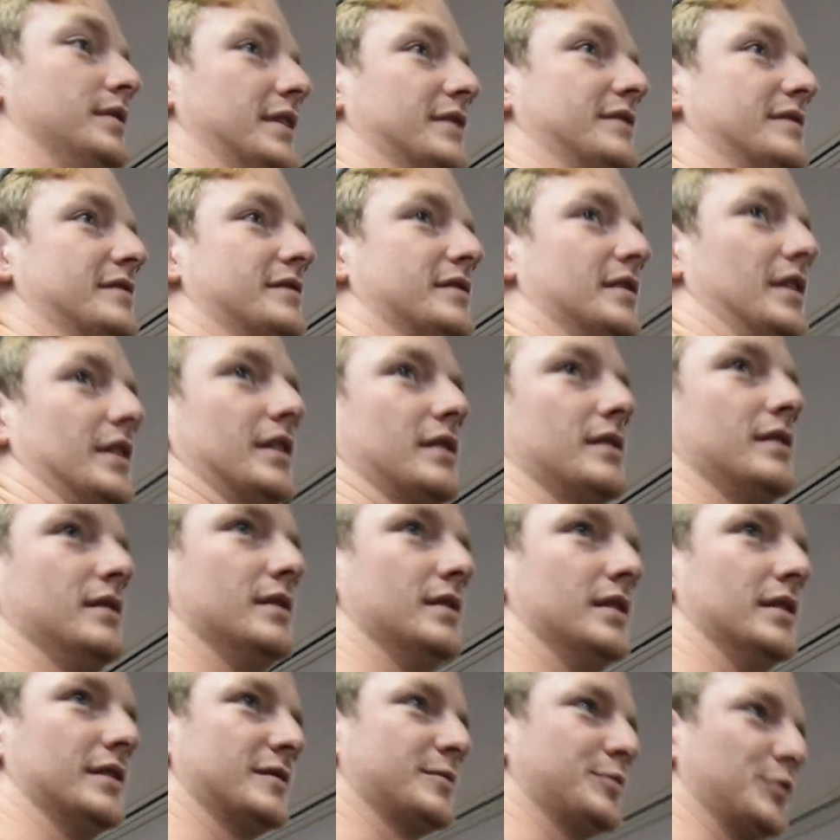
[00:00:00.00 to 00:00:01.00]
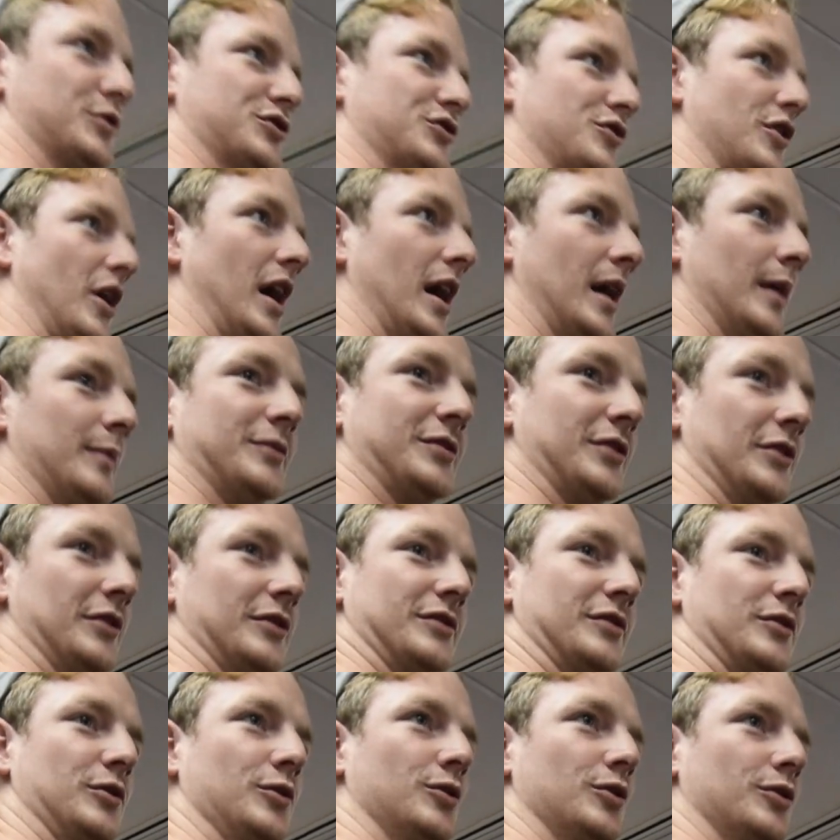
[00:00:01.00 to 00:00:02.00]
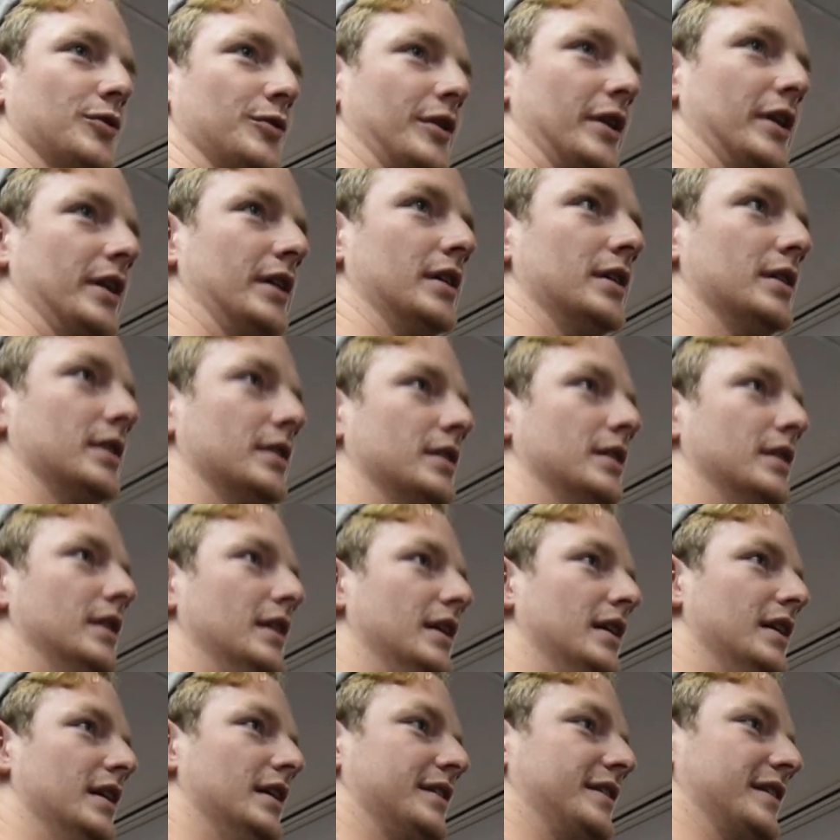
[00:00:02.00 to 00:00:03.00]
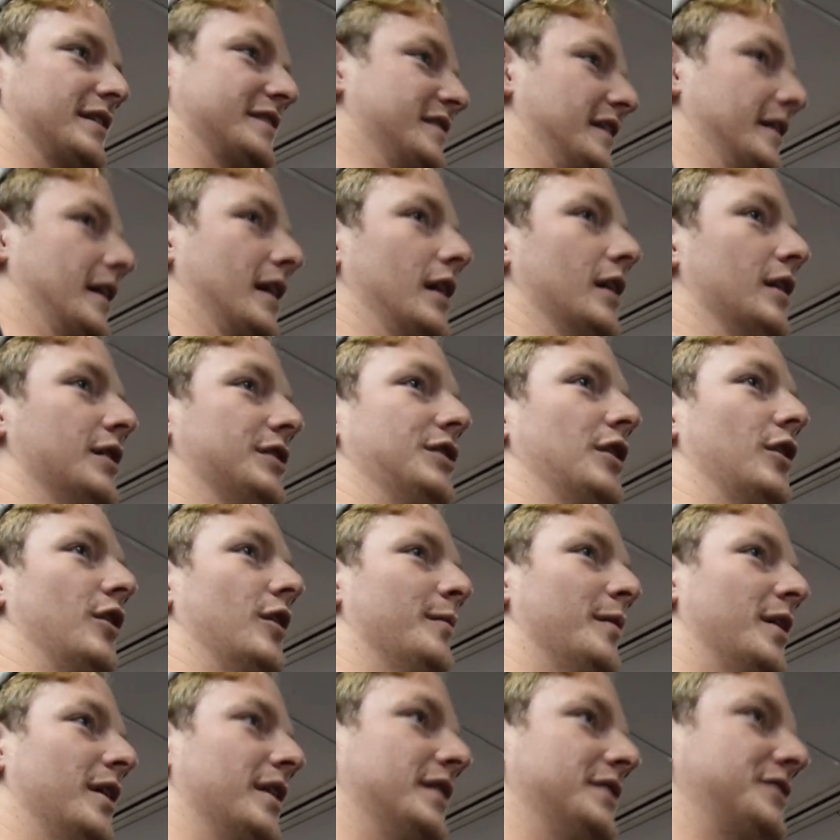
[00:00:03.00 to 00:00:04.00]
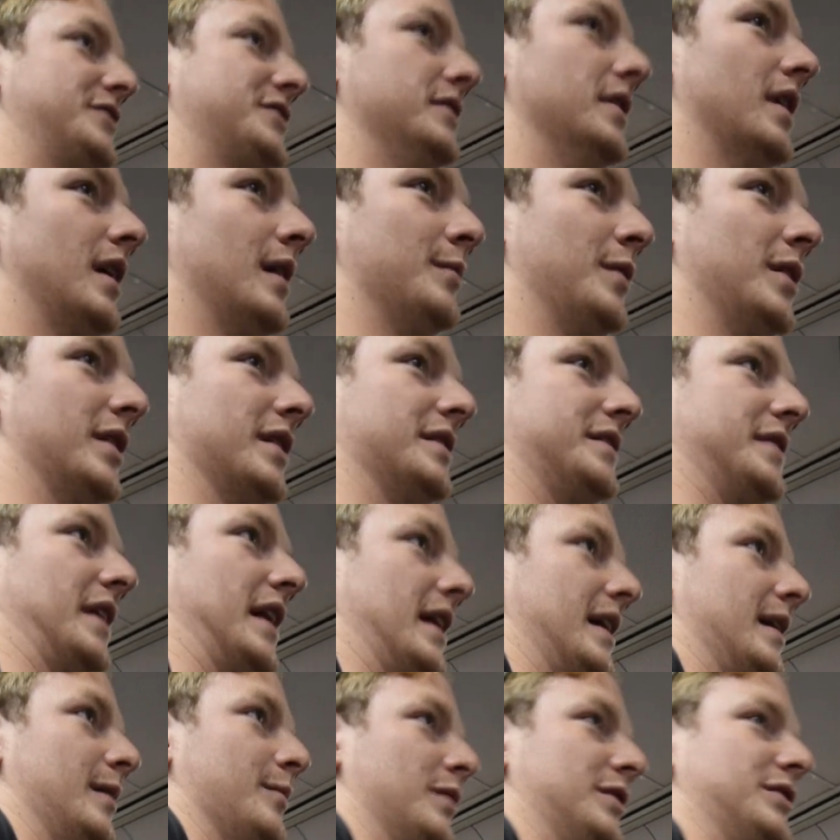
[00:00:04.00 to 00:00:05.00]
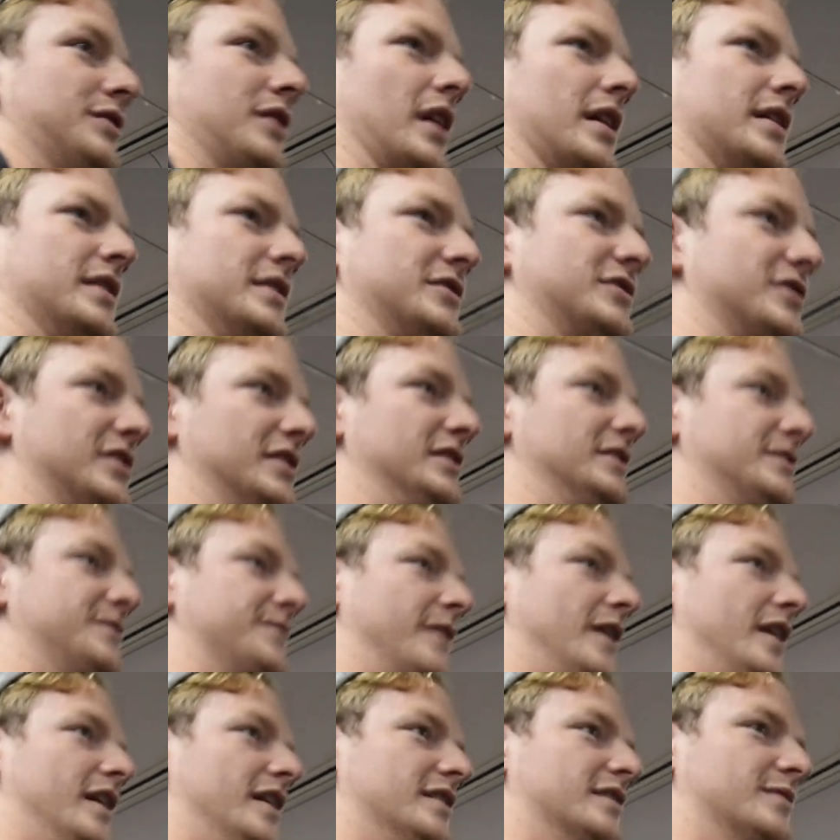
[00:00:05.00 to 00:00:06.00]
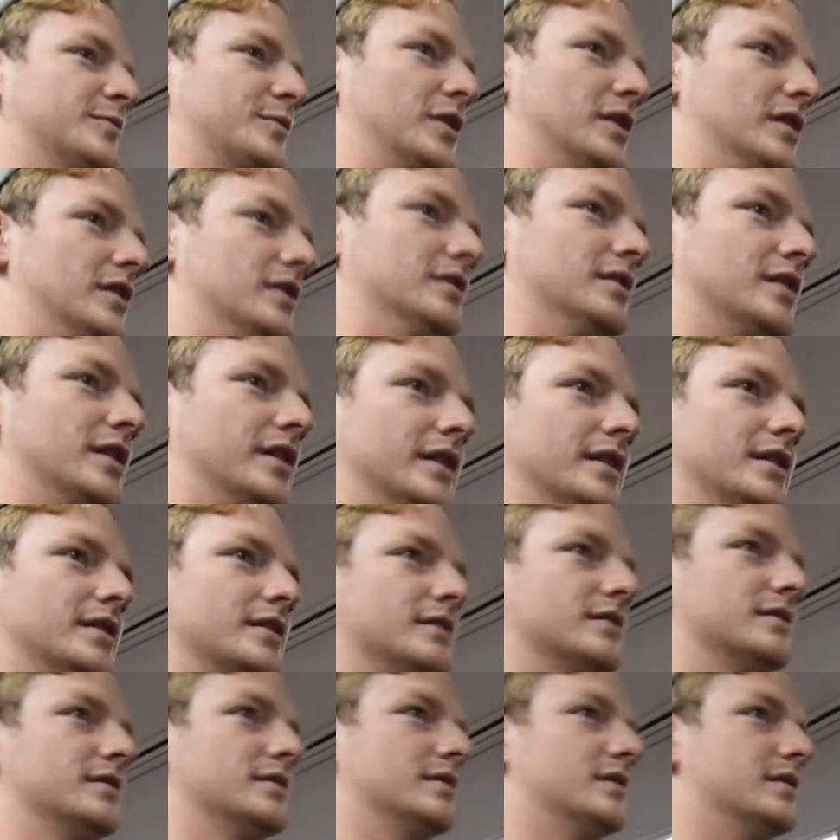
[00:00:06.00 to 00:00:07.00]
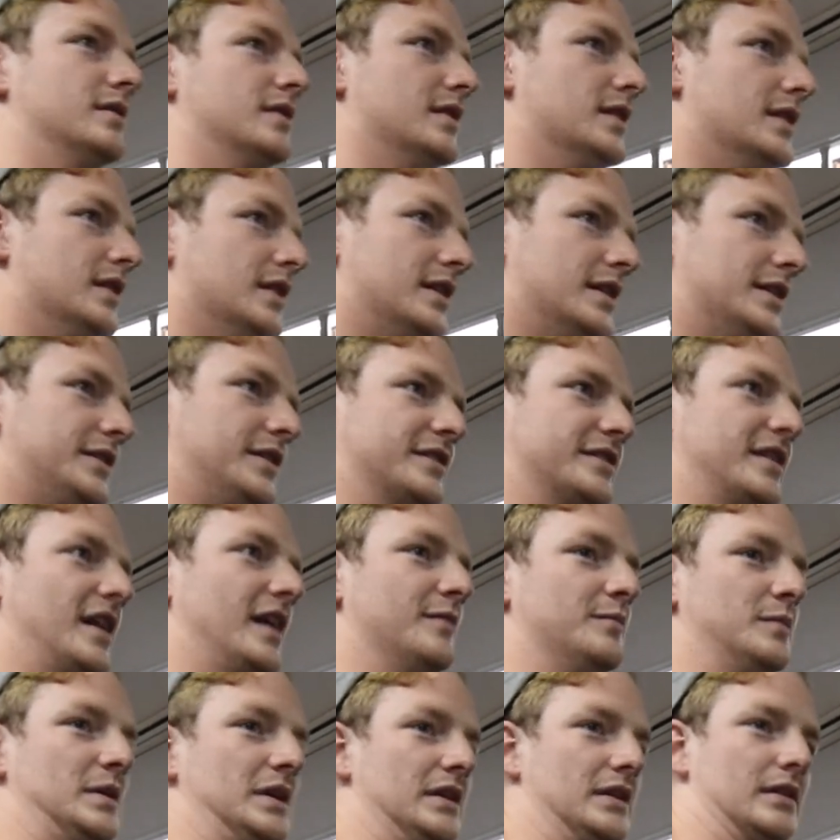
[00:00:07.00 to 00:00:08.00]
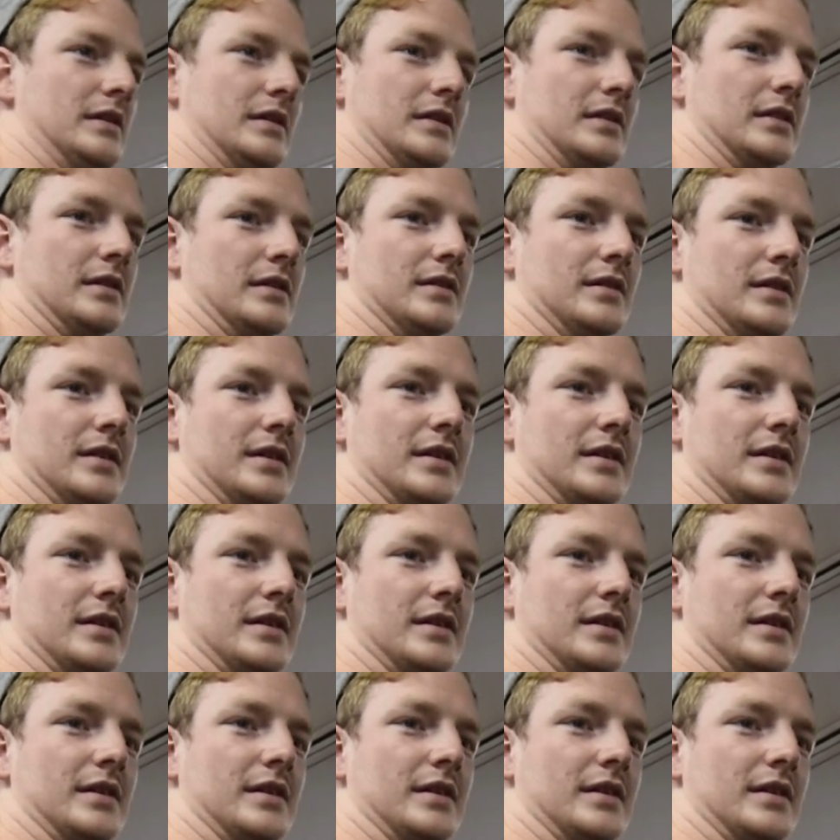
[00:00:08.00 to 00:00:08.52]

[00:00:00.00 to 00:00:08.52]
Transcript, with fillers: That's like, it's prescribed, so it's cool, right? That's like, uh, yo, I'm on a, I'm on a diet, but you got any cheese fries, bro? Like, it doesn't have meat in it.